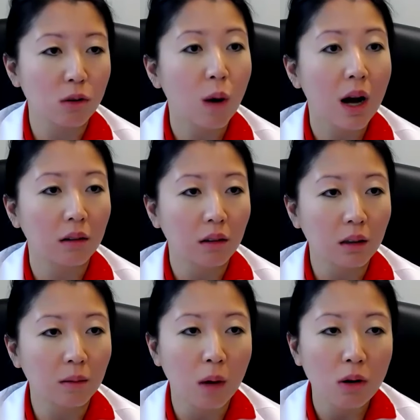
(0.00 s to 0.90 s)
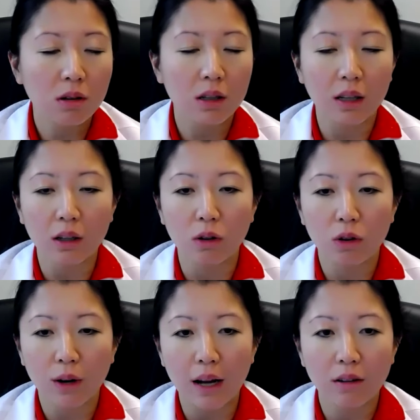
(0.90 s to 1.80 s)
as well in most clinical
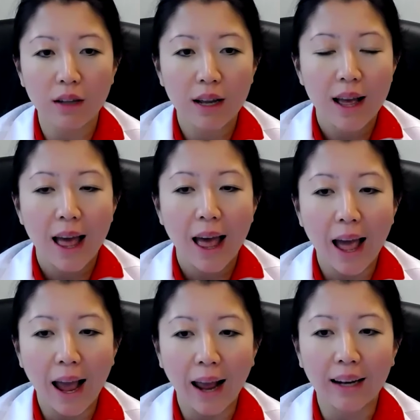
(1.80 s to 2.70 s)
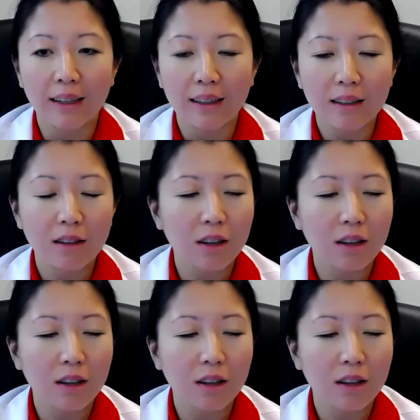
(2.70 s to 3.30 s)
trials. And it's